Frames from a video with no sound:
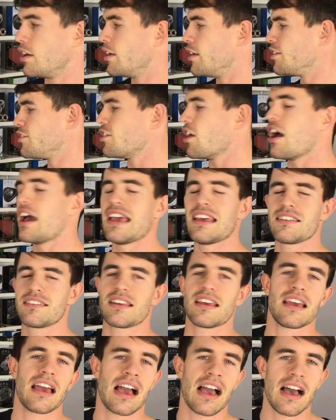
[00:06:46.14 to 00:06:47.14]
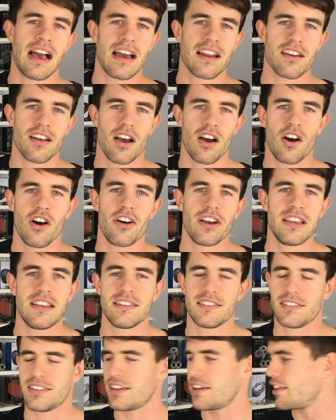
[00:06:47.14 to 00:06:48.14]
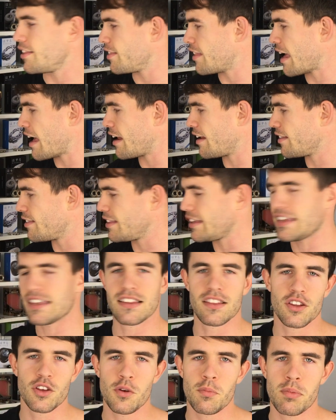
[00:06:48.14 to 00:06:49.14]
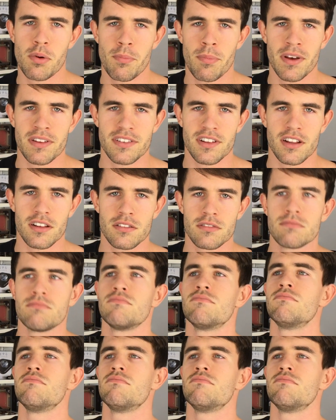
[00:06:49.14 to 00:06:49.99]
So is it harder or easier than the loop puzzle?